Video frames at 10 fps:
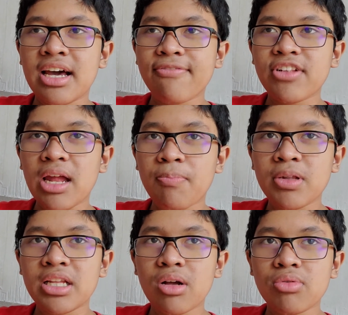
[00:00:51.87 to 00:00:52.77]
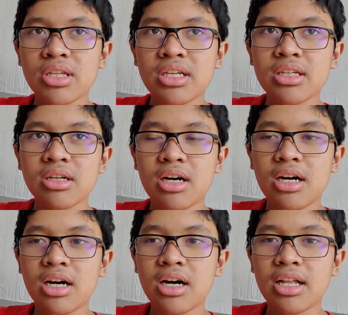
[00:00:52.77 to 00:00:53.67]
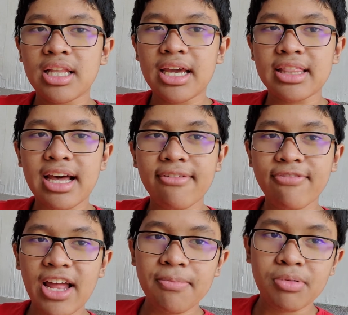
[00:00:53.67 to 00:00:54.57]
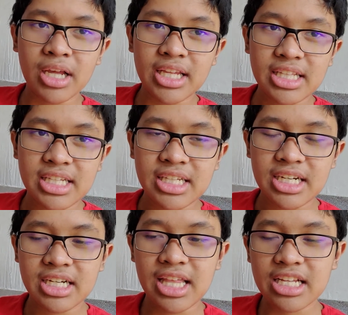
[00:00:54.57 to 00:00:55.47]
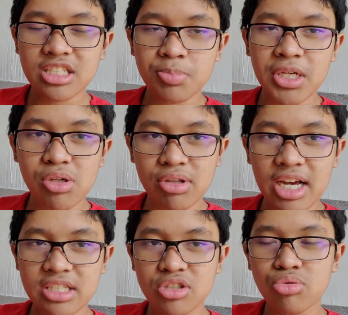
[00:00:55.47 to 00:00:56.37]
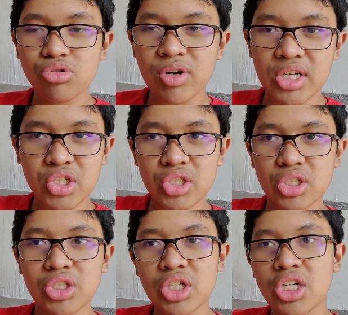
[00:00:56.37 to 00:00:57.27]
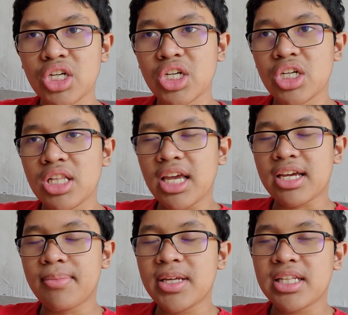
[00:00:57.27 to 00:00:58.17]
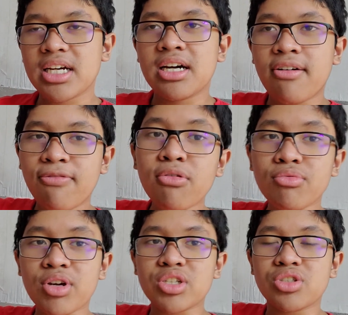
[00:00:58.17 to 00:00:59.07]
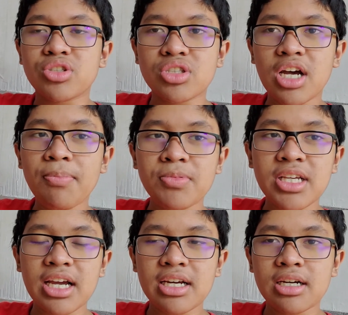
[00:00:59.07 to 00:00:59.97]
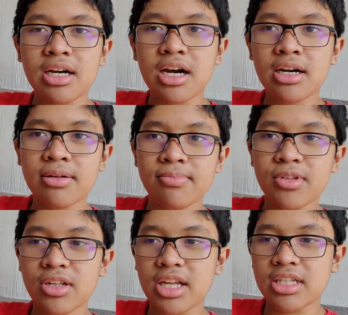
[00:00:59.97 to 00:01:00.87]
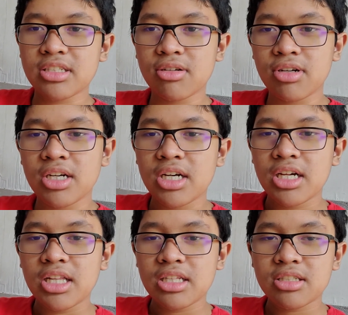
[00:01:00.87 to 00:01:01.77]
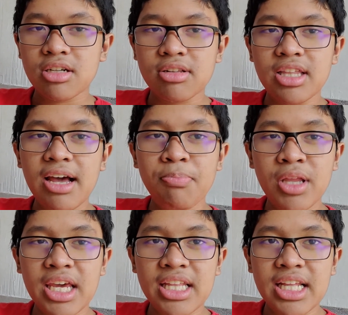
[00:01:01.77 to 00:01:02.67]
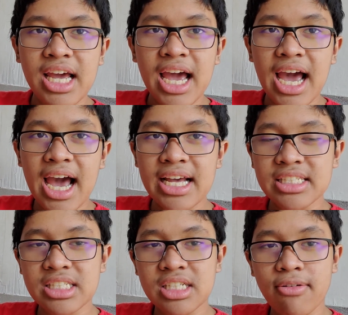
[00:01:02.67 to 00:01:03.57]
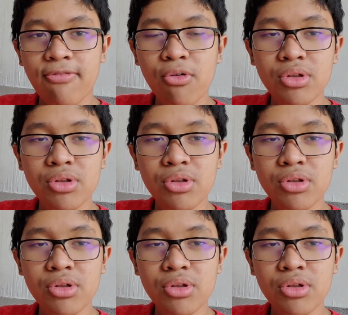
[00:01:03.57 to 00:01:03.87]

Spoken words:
flat plane only that space only has two directions. Four directions. Hold on. So that plane has four